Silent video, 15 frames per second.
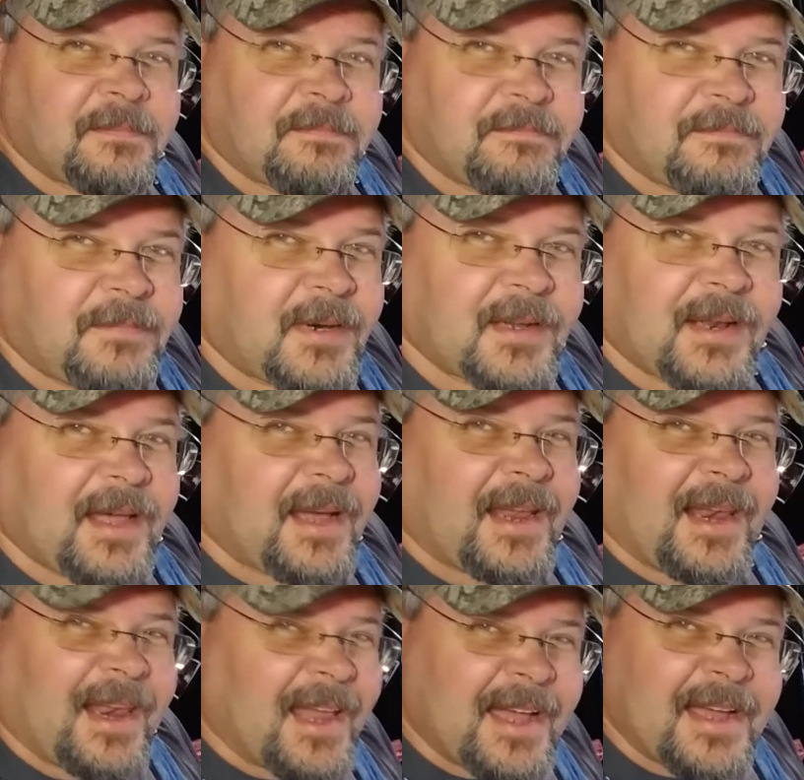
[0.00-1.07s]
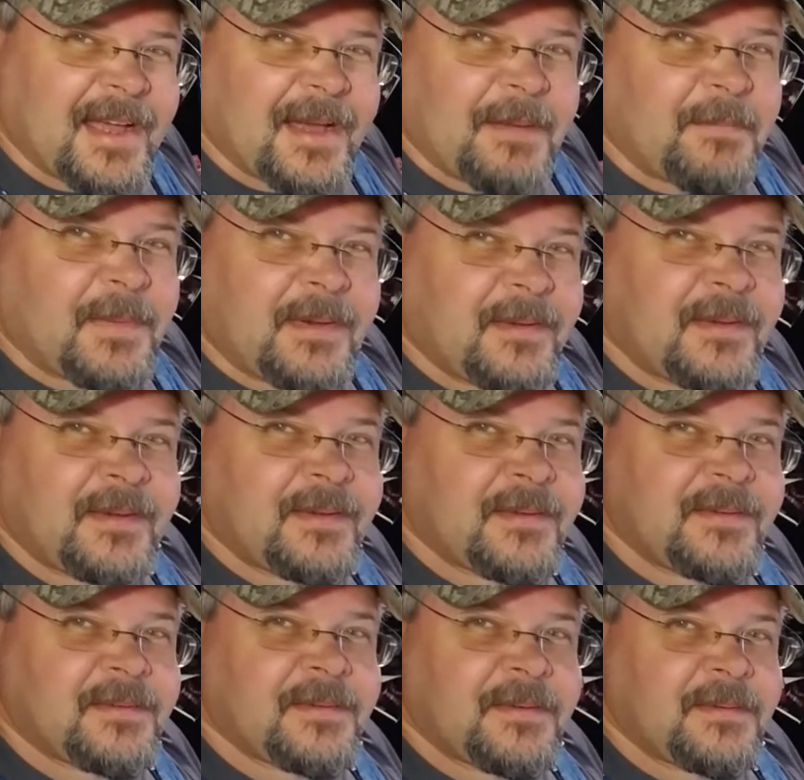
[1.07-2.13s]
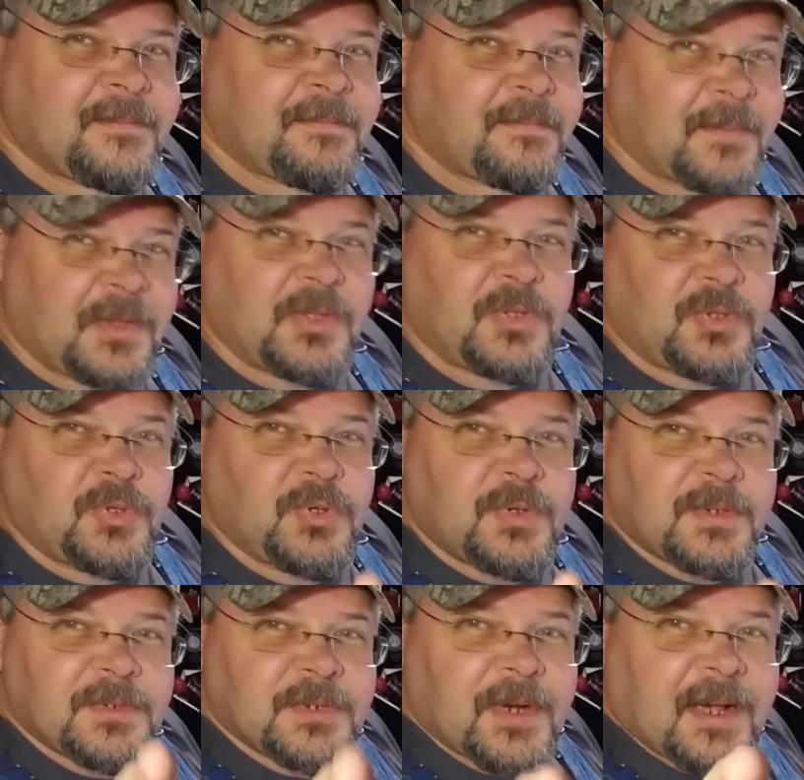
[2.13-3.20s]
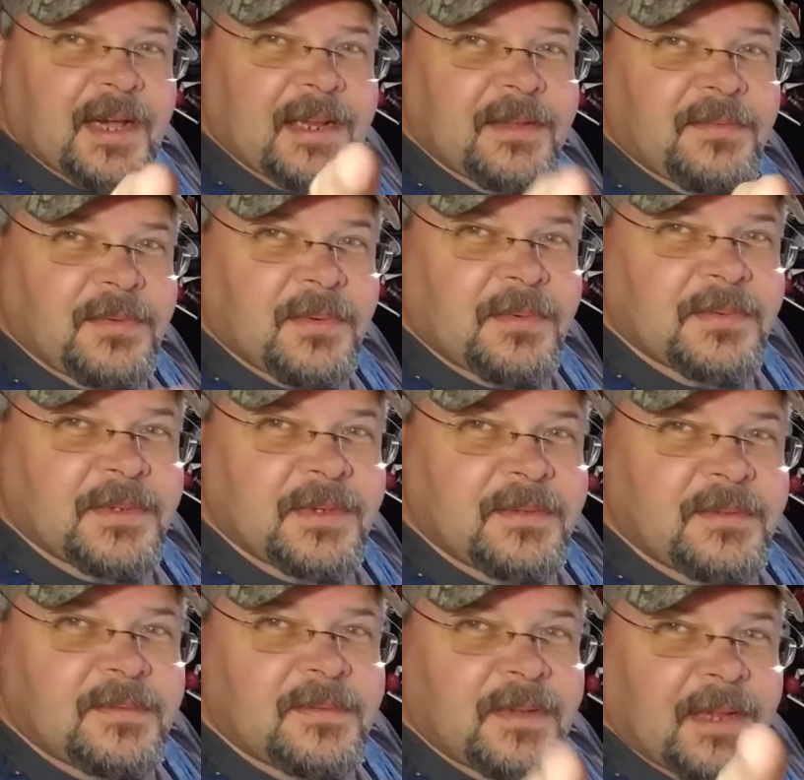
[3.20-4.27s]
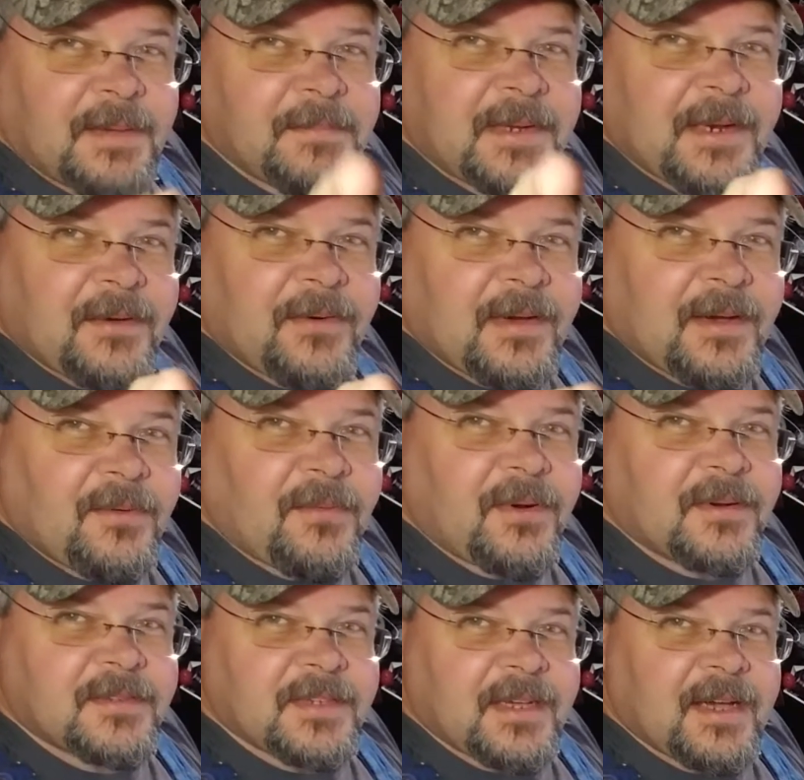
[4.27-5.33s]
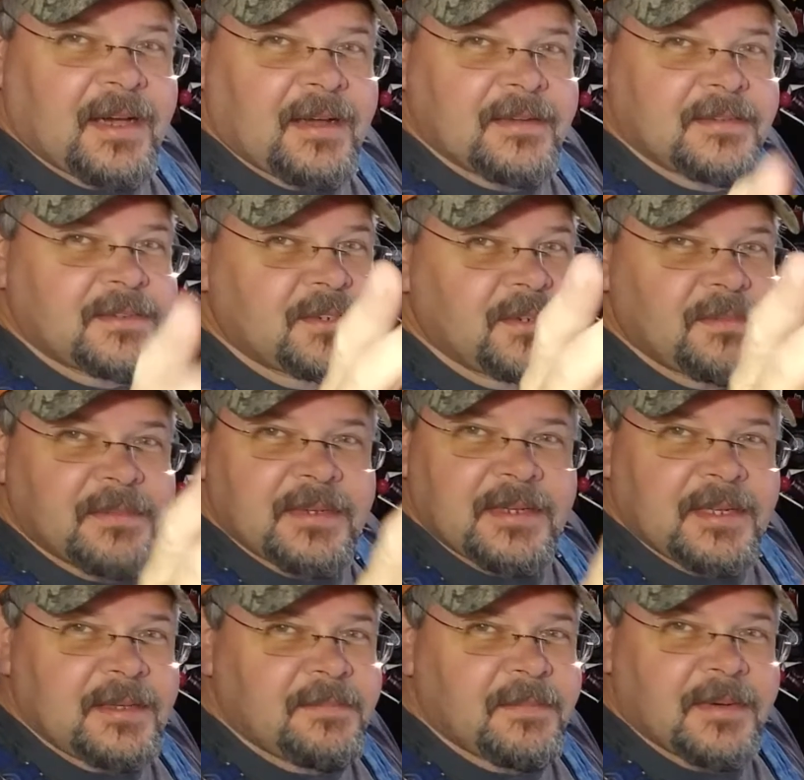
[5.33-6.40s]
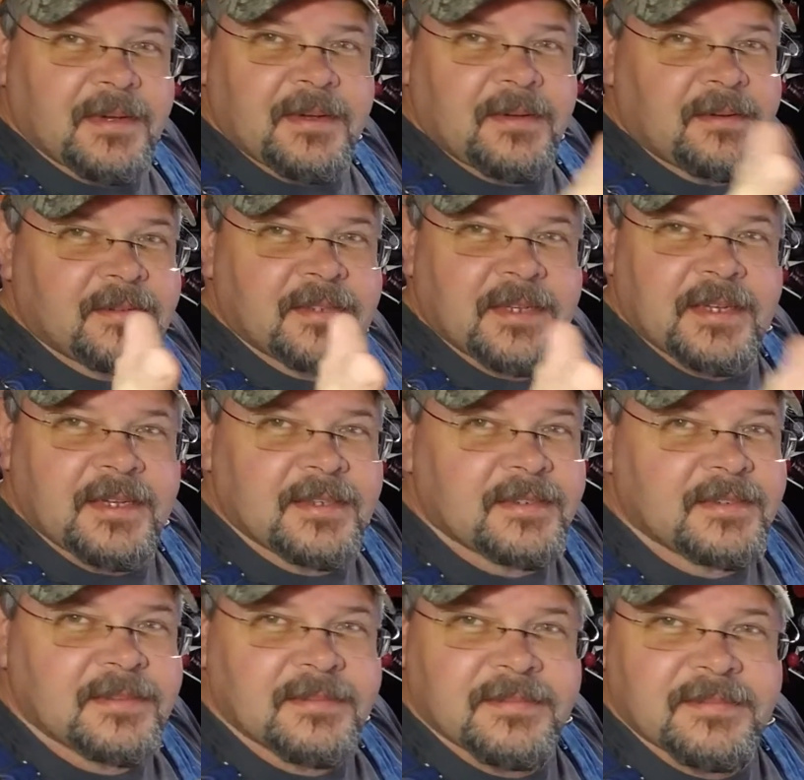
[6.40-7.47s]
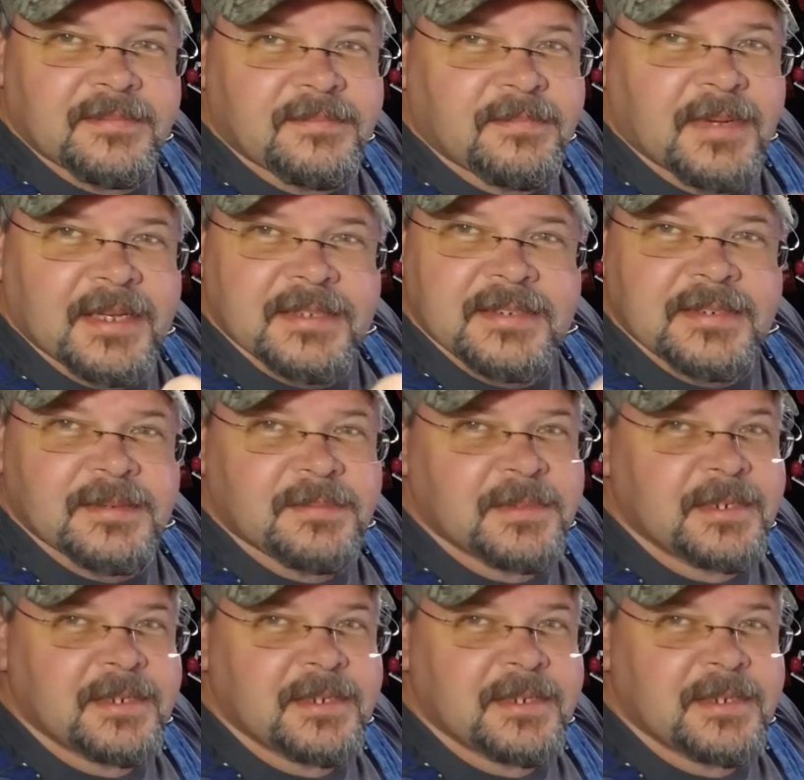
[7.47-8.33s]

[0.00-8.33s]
Bud Light Lime, but you can try it if you want to. Let me know how it works out. Shoot me an email, text, message me.